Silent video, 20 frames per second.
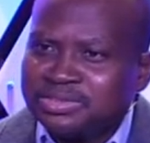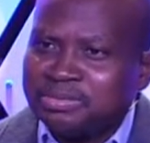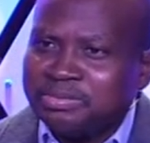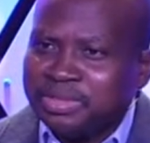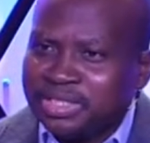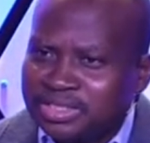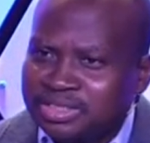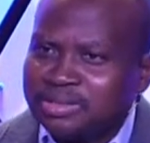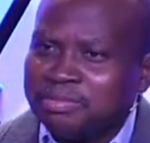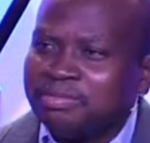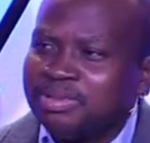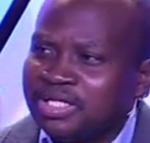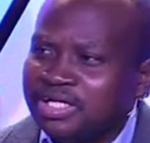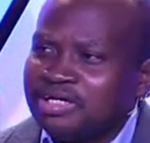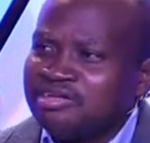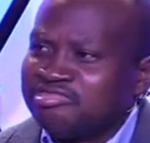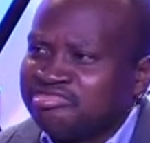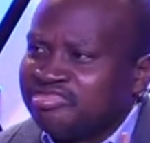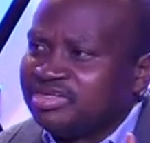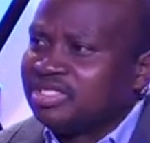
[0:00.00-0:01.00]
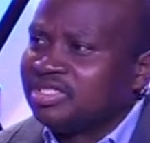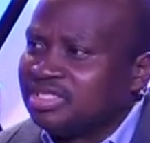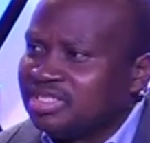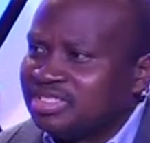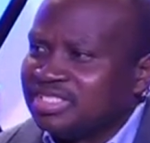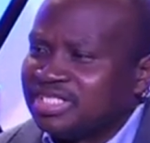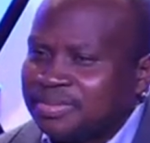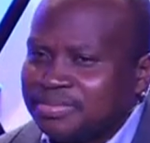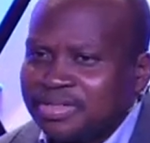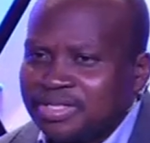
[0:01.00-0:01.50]
to make the player feel
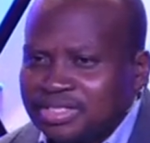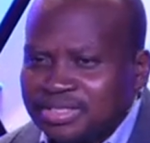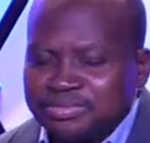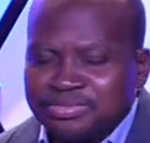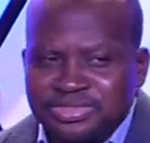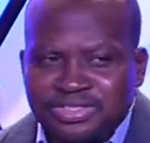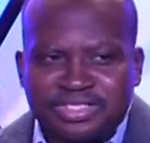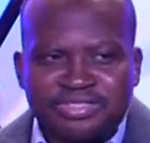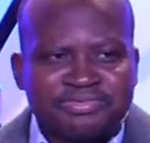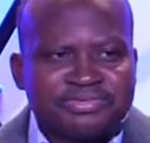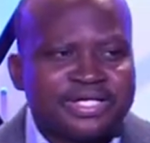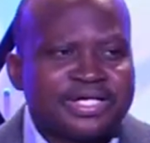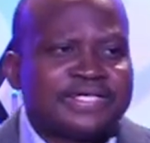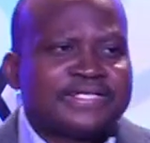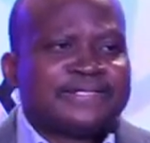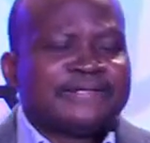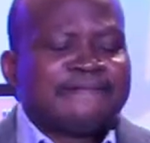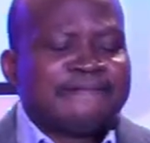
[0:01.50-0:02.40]
good about himself, right?